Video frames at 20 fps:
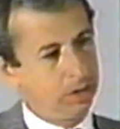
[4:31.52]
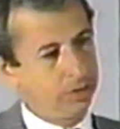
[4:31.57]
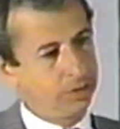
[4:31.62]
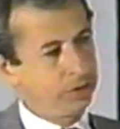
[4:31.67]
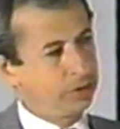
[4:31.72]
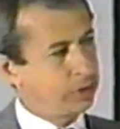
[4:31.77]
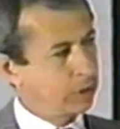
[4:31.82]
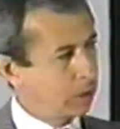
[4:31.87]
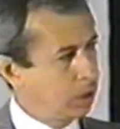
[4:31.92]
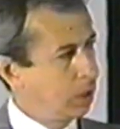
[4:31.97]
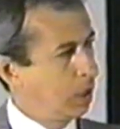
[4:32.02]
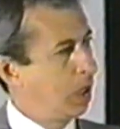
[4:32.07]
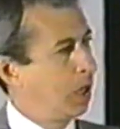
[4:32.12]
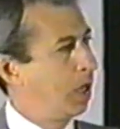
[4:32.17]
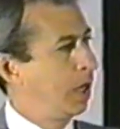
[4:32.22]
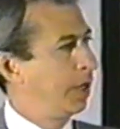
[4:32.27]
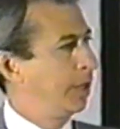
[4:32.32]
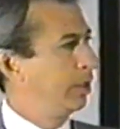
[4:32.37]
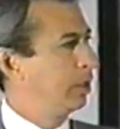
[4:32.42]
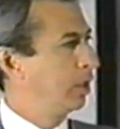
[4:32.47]
the
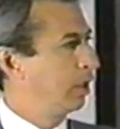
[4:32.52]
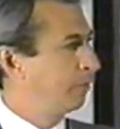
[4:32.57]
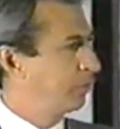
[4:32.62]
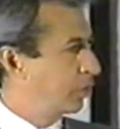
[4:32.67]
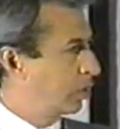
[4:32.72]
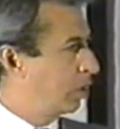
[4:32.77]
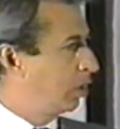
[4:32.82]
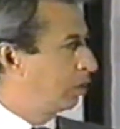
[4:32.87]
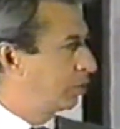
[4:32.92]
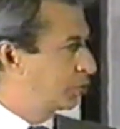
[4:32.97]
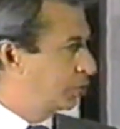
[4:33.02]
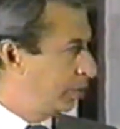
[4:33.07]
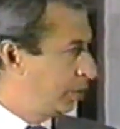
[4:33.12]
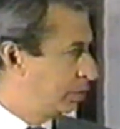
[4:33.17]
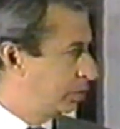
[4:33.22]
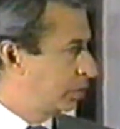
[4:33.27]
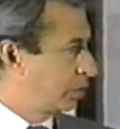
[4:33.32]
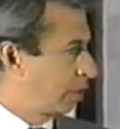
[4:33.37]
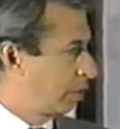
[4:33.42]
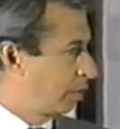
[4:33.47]
decline of the culture
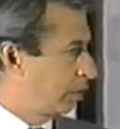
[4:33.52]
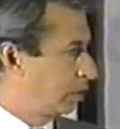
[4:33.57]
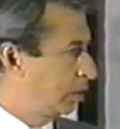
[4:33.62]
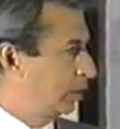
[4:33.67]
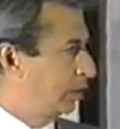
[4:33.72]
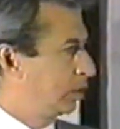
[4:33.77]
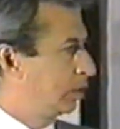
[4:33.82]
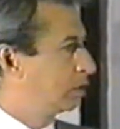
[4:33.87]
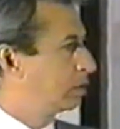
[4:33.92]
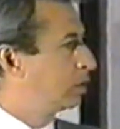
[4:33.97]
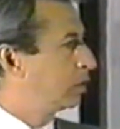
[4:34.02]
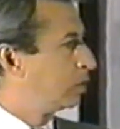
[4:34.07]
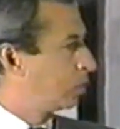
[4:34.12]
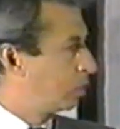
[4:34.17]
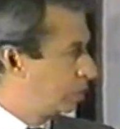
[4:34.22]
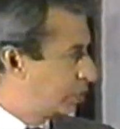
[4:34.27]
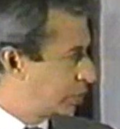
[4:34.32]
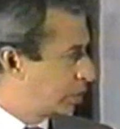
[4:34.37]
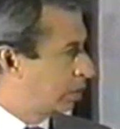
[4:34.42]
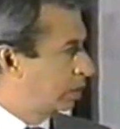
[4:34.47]
internally
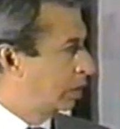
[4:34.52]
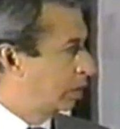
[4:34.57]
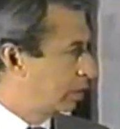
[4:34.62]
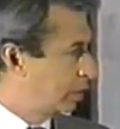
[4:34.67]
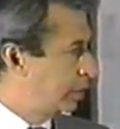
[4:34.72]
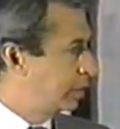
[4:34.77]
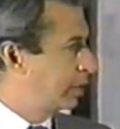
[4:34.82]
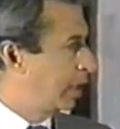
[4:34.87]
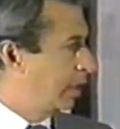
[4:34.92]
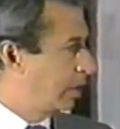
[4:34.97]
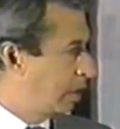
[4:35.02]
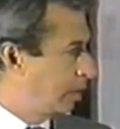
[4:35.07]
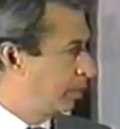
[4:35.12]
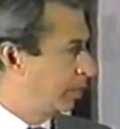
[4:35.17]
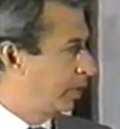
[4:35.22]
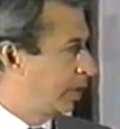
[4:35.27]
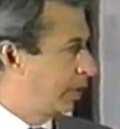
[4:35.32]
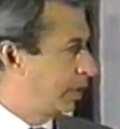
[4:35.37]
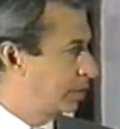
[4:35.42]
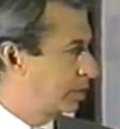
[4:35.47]
was clearly taking
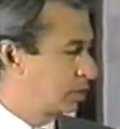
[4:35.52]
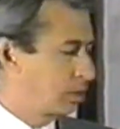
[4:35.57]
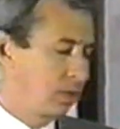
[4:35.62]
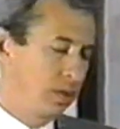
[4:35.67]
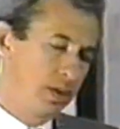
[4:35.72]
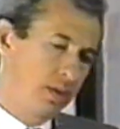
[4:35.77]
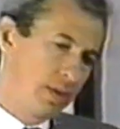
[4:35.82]
place.